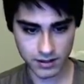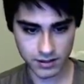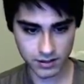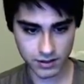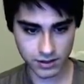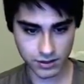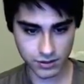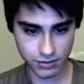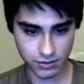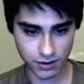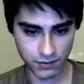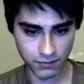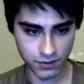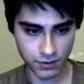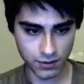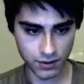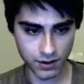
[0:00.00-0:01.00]
2, 3,
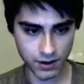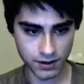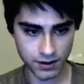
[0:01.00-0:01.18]
4.